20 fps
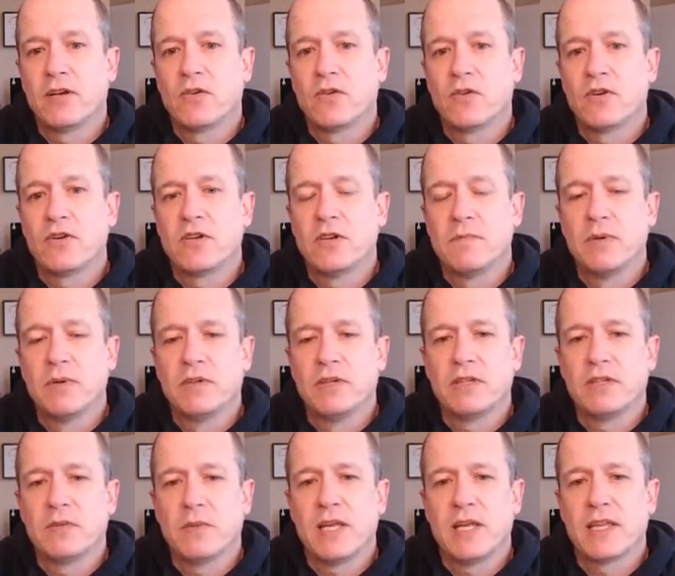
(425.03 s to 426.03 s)
In order to build
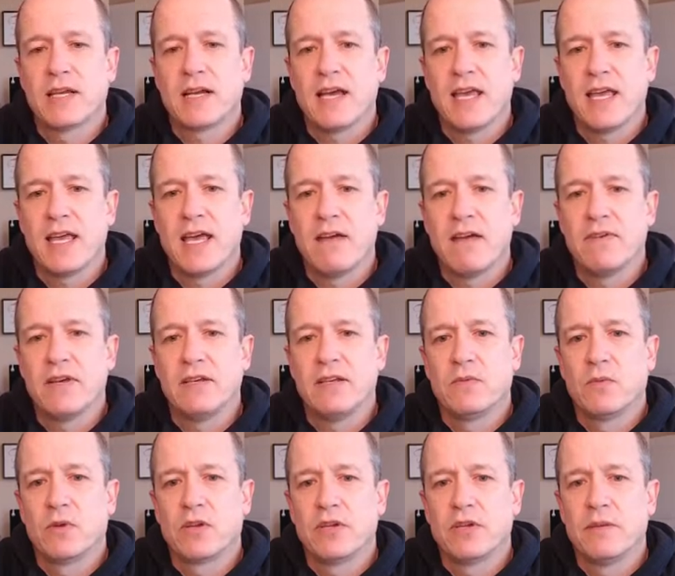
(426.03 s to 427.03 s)
it the way that I have
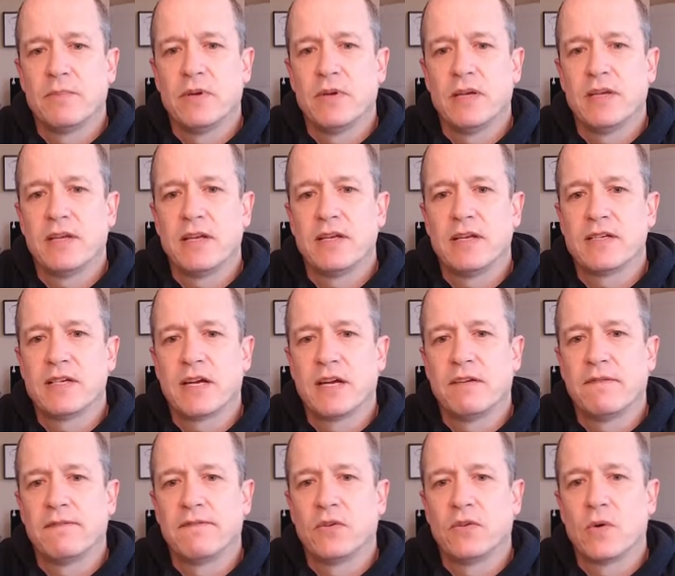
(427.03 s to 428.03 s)
it, we're going to put an
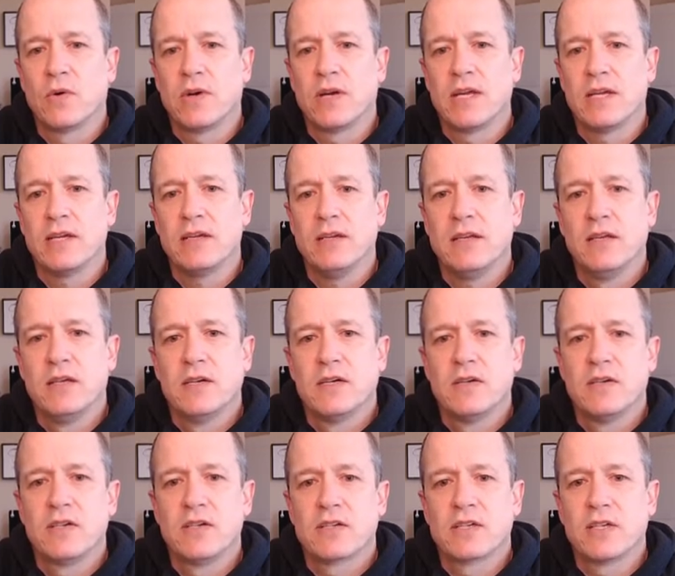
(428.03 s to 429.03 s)
entire floor in.
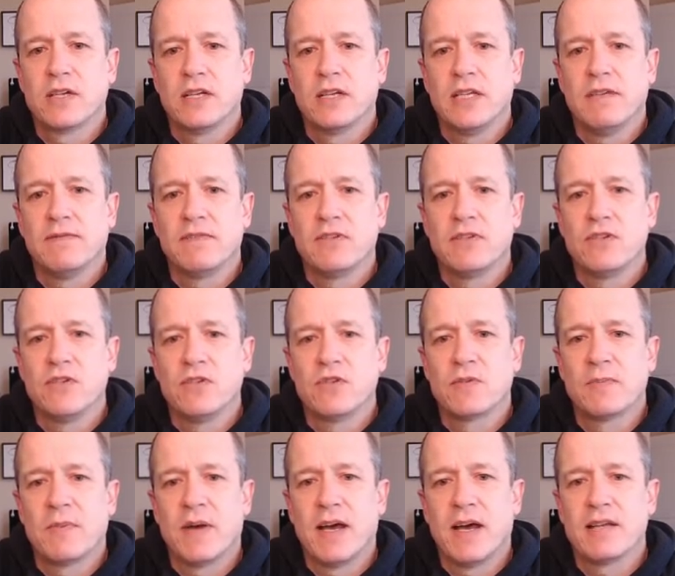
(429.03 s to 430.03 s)
I'm just going to leave the two
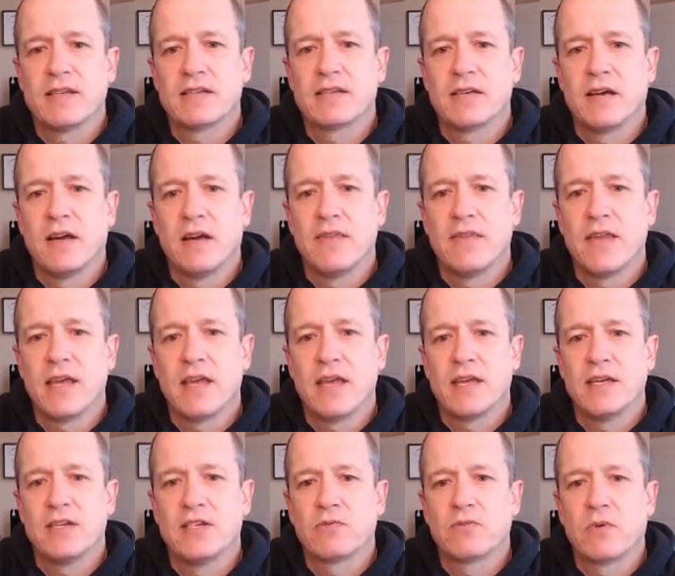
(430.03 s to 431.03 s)
spots on the
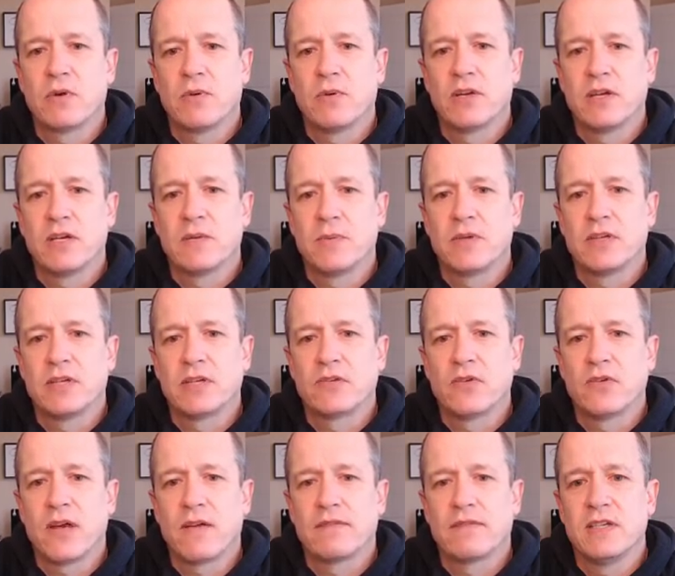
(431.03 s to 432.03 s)
edge where we're going to put the
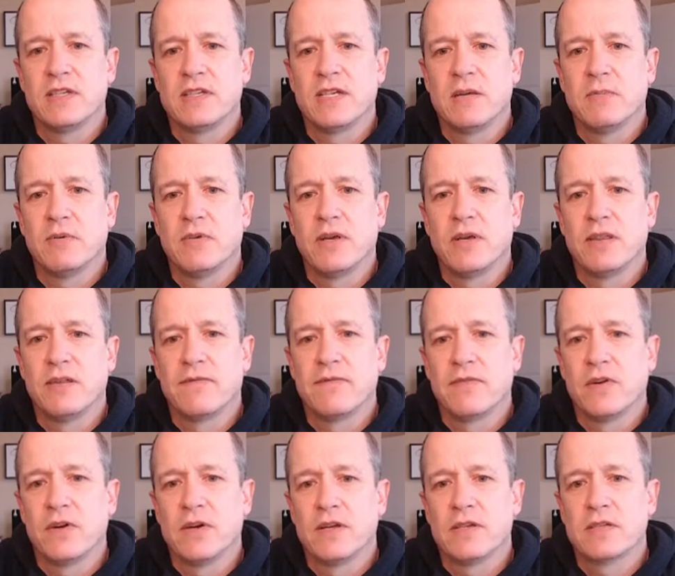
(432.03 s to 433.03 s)
crafting table and the
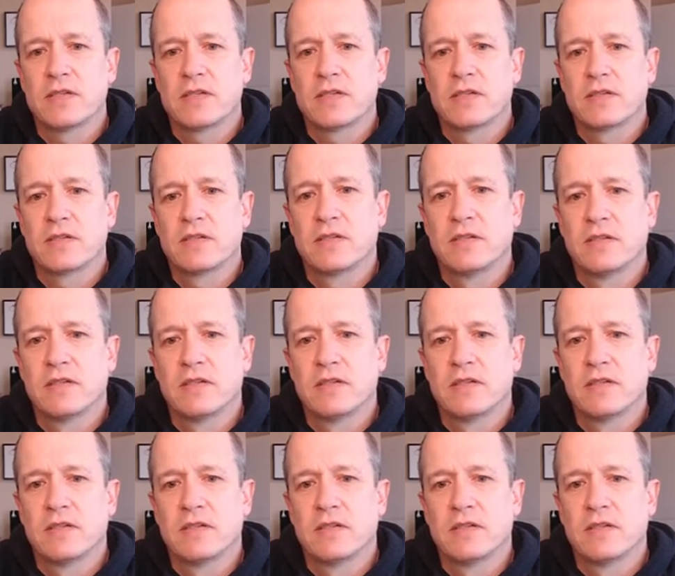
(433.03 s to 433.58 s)
furnace.